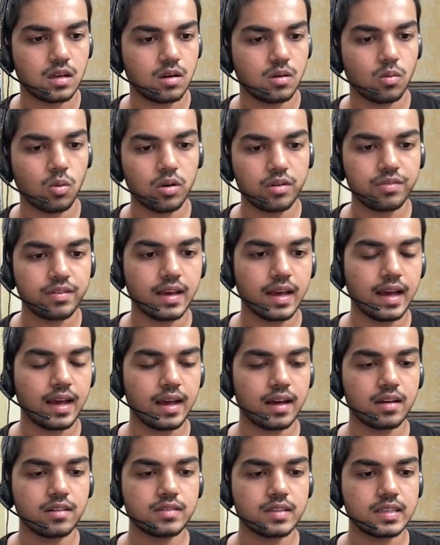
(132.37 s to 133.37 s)
what we
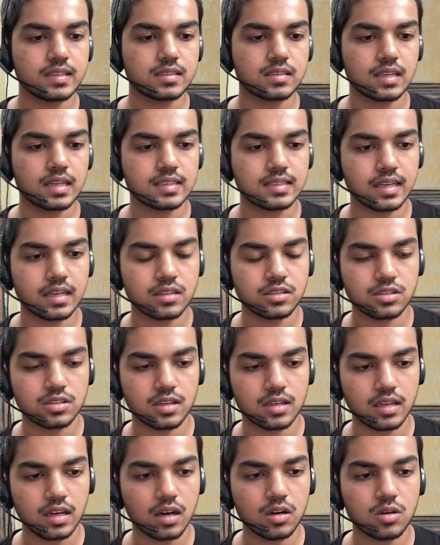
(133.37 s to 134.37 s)
have is
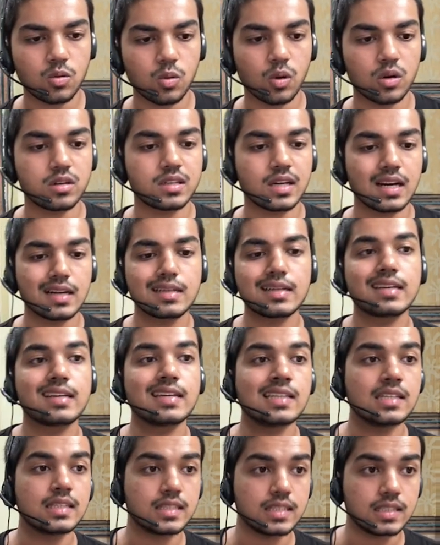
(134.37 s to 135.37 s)
essentially a quadratic
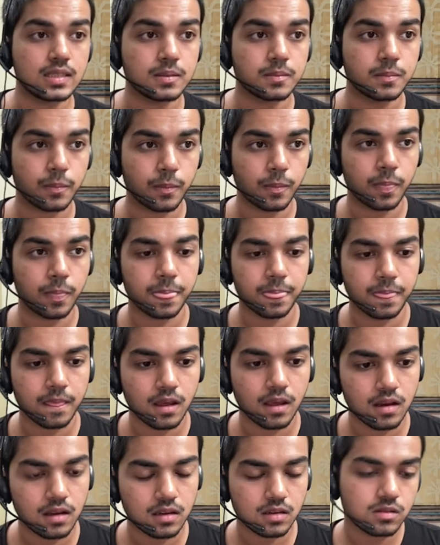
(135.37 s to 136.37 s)
in t.
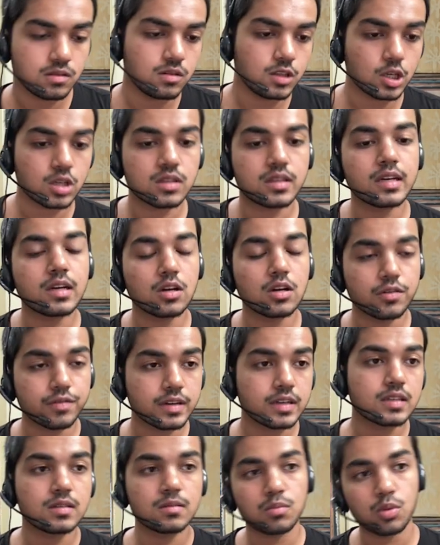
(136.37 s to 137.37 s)
You can think of
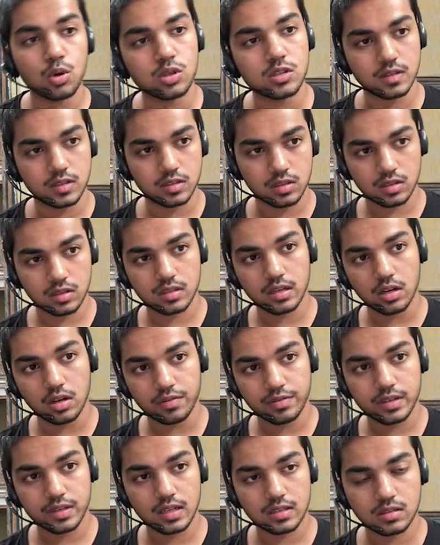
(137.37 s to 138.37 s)
it in both ways. You can think of
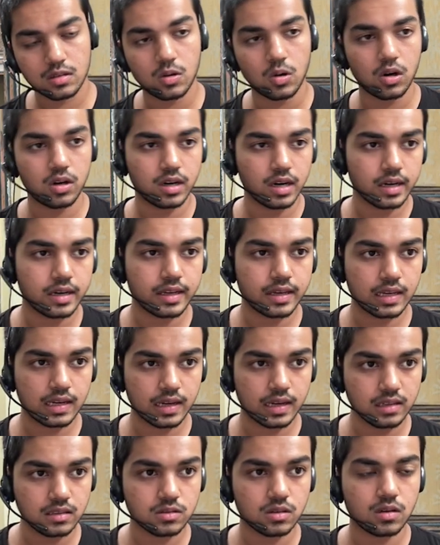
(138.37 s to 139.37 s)
it as a quadratic in
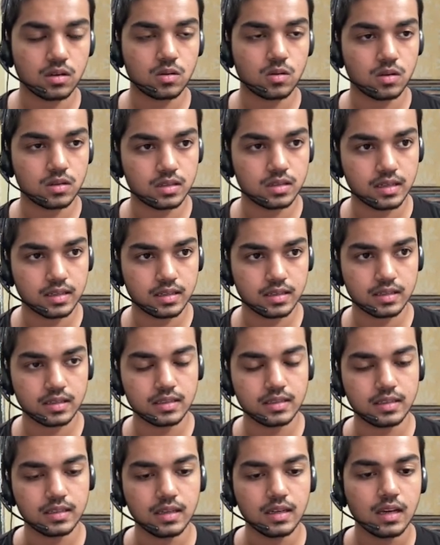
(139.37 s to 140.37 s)
x or a quadratic
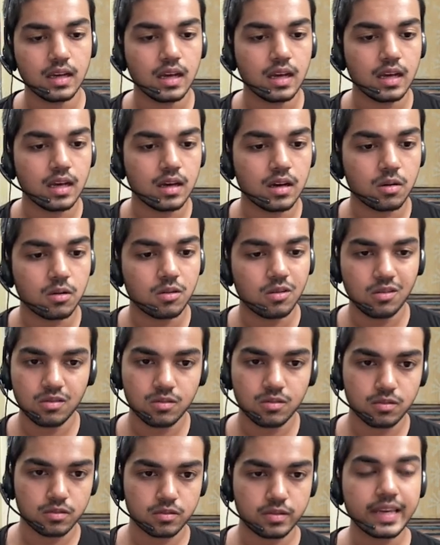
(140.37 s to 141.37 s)
in t.
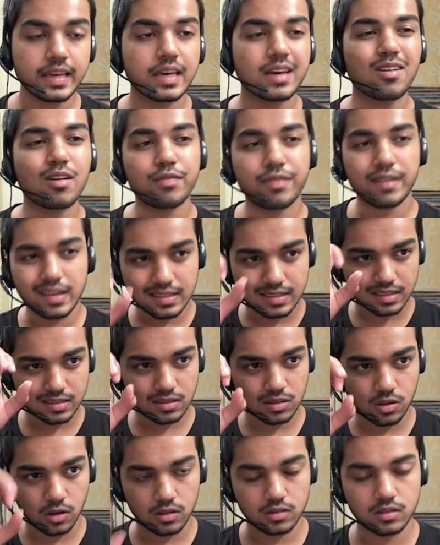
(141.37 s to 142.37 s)
Thinking of x as a
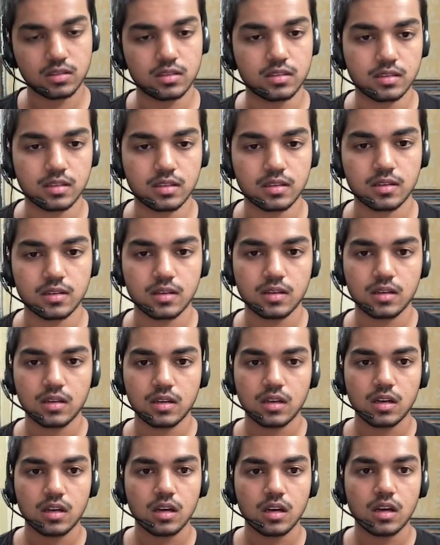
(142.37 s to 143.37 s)
constant.
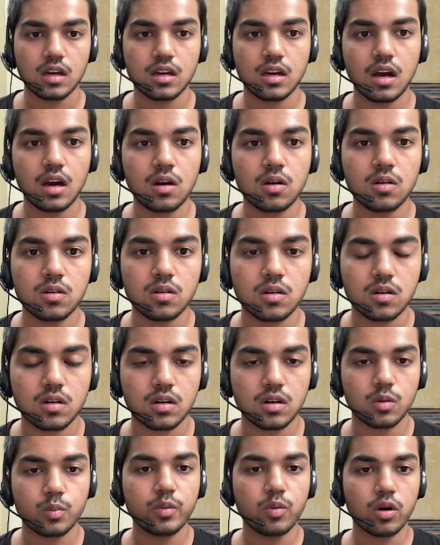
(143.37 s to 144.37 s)
Now,
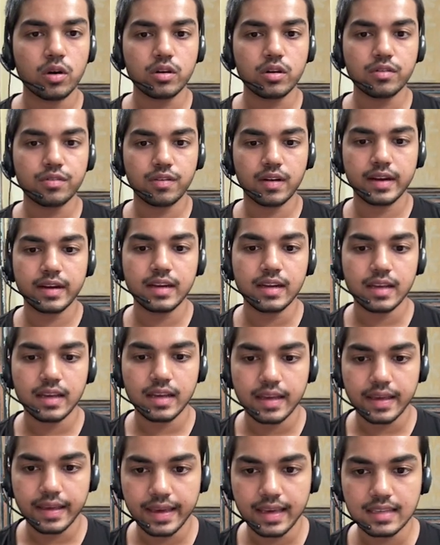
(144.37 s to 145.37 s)
we want to find
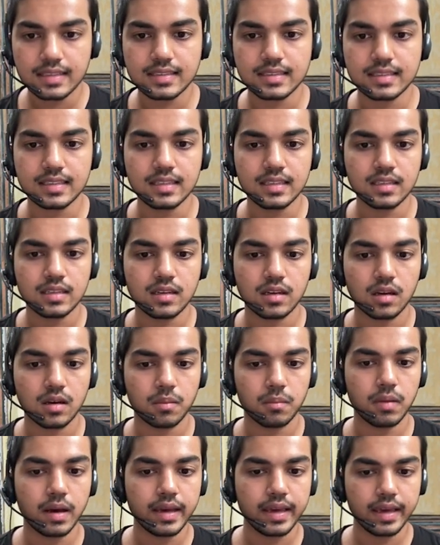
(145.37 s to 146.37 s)
AC
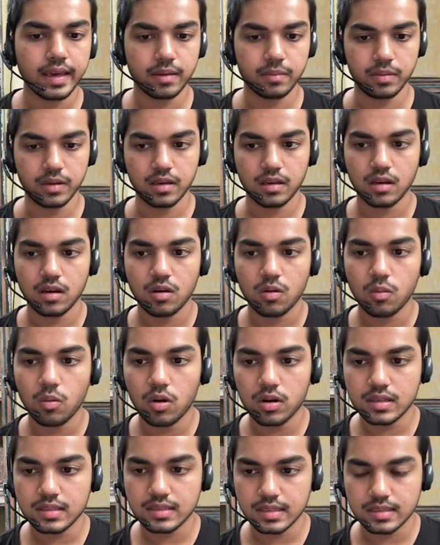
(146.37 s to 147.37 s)
by AB.
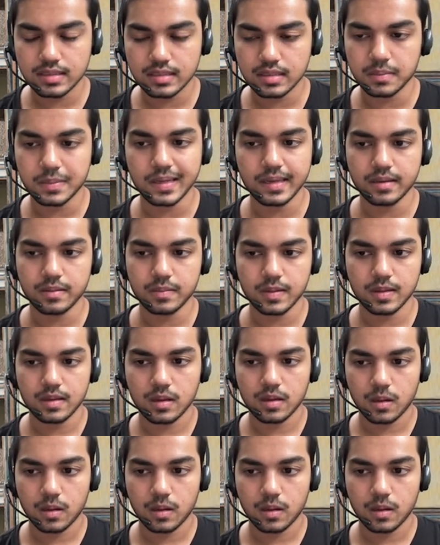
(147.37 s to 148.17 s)
What is AC by AB?